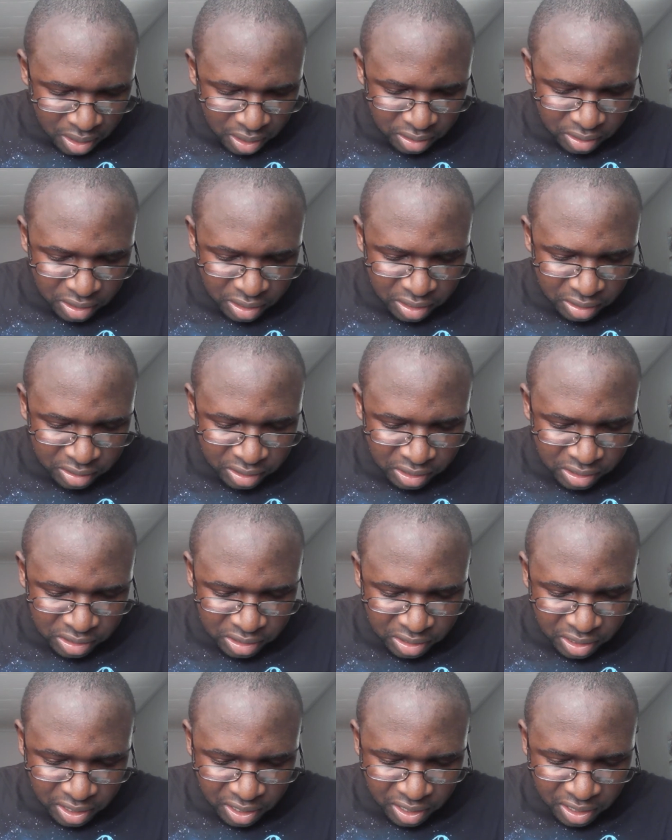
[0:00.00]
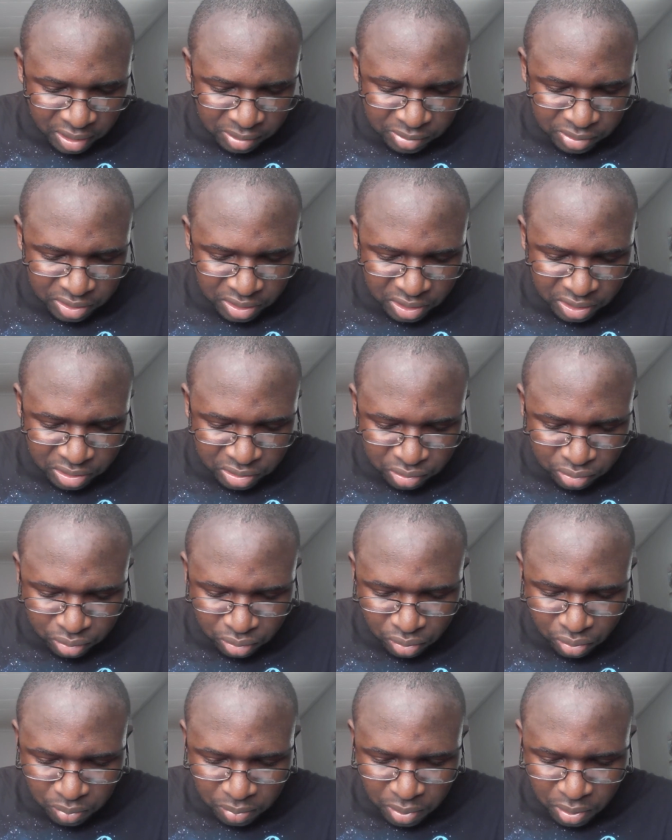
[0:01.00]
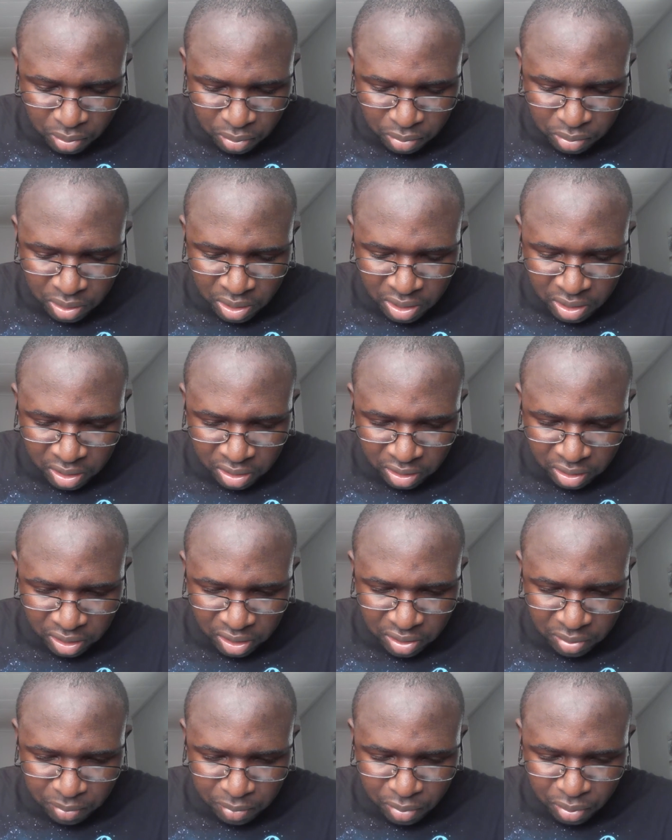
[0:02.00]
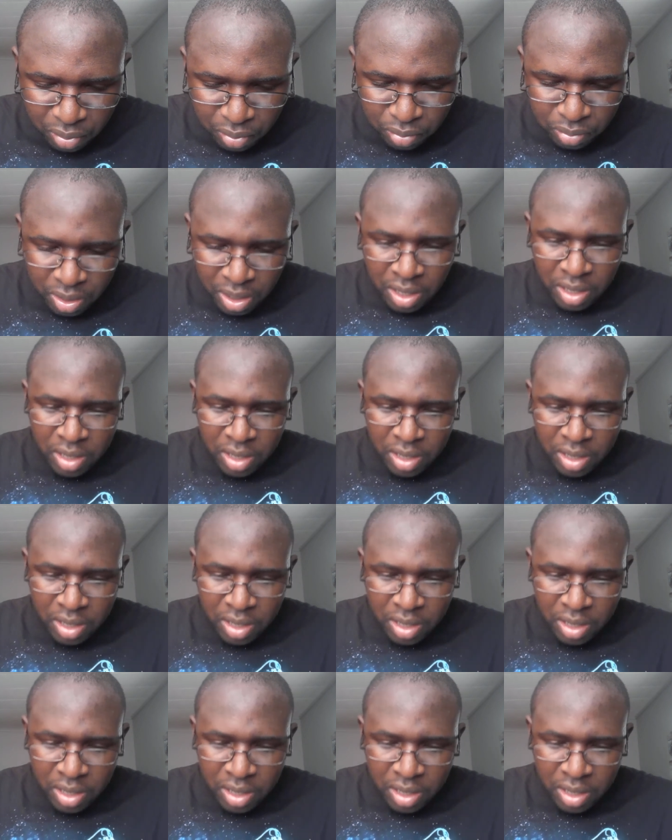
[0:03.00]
A dedication to AFC's true moon, Leah Moon.